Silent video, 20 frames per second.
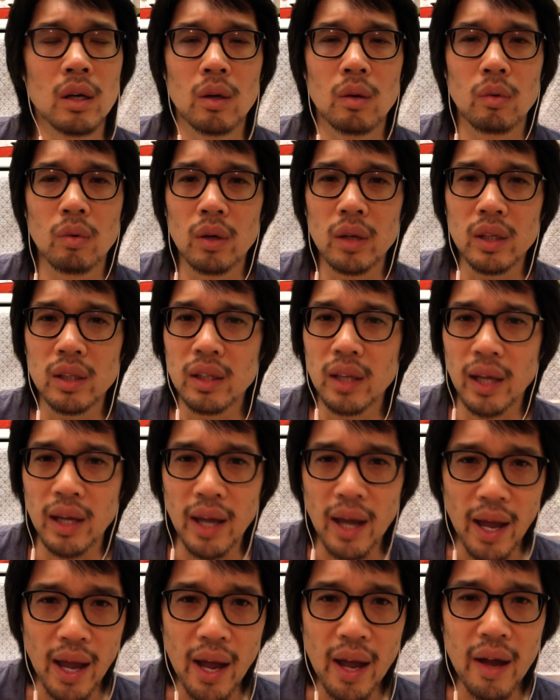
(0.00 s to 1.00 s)
what they
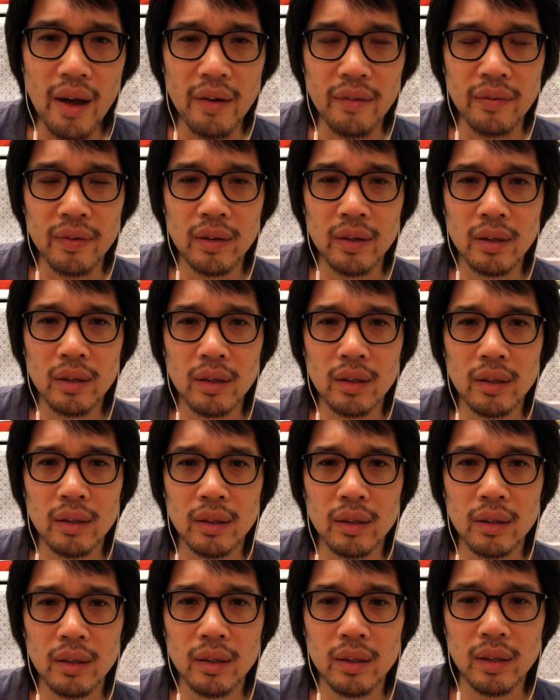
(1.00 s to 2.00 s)
have.
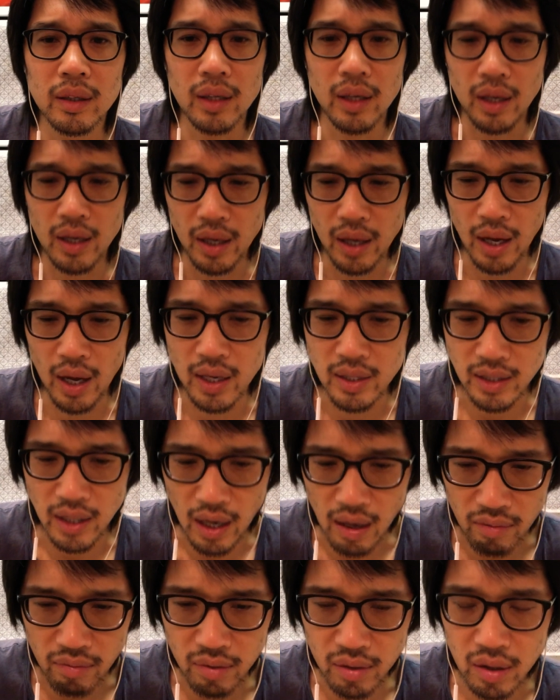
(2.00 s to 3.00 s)
It has
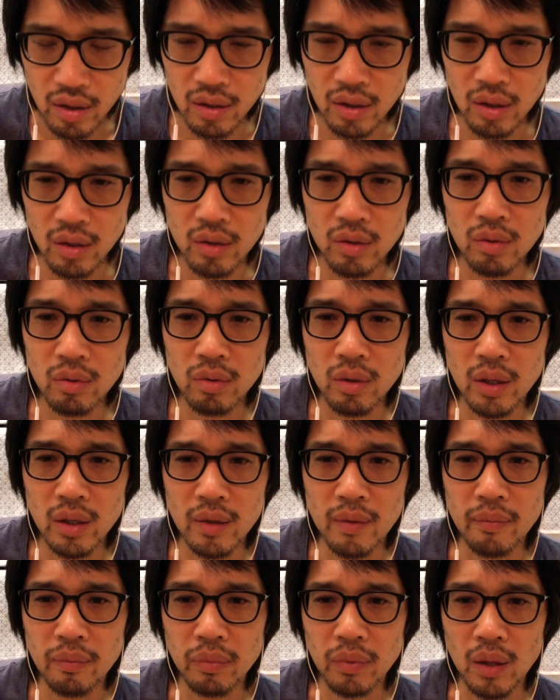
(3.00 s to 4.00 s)
everything to do with
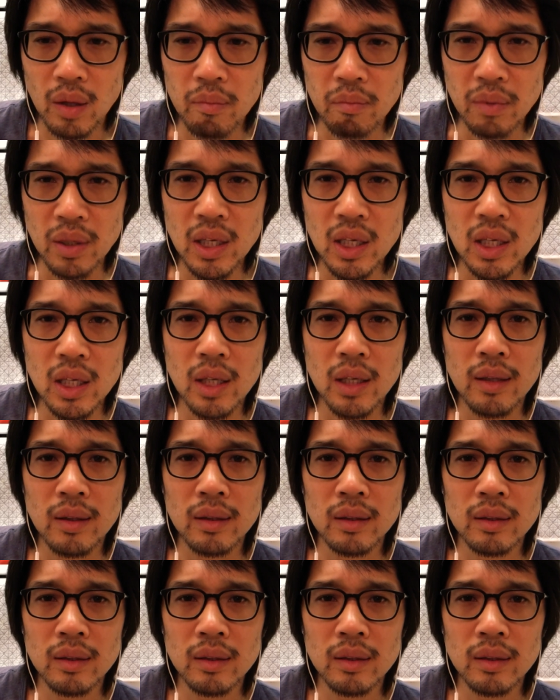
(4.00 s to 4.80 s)
me